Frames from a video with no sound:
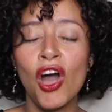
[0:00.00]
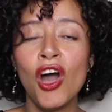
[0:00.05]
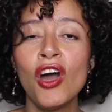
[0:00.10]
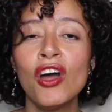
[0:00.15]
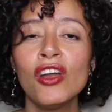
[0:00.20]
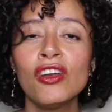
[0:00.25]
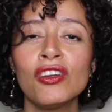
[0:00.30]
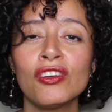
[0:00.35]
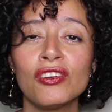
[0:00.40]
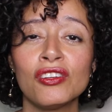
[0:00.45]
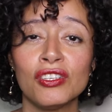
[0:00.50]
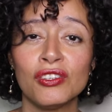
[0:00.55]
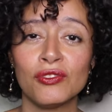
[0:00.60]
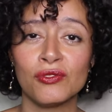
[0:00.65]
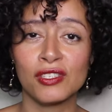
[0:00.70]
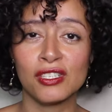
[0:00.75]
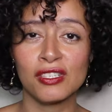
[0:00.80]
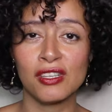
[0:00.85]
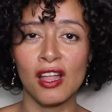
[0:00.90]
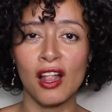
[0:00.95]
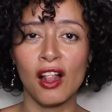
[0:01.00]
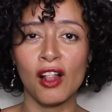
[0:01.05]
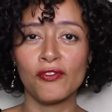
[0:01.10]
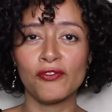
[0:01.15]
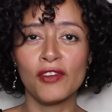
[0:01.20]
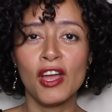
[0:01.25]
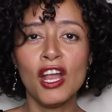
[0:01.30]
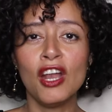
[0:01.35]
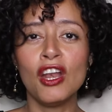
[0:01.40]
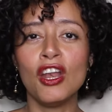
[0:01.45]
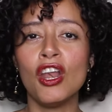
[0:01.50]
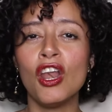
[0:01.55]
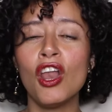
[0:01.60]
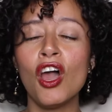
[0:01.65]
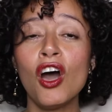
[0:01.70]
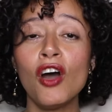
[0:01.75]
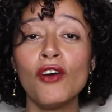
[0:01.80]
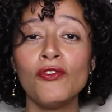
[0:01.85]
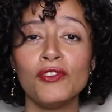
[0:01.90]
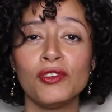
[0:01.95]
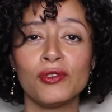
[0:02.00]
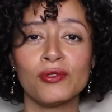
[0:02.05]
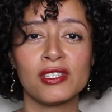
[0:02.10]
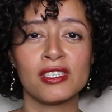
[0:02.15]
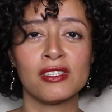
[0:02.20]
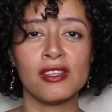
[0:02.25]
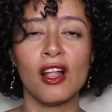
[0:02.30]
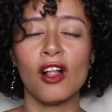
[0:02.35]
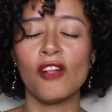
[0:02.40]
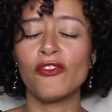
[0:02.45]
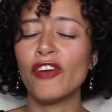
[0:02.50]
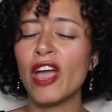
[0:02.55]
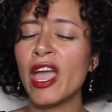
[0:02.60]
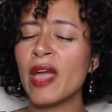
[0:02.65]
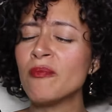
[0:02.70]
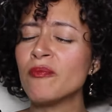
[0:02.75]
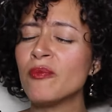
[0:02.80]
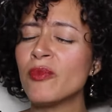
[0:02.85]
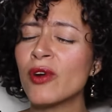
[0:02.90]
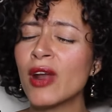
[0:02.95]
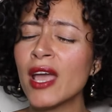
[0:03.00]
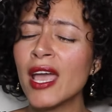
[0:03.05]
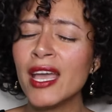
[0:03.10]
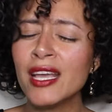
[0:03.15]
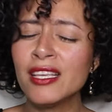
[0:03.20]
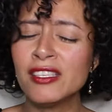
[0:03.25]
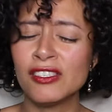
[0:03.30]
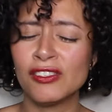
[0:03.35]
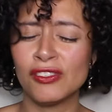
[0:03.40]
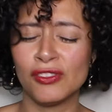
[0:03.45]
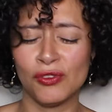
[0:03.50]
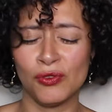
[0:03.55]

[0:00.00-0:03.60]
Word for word: honor yourself, love yourself, embrace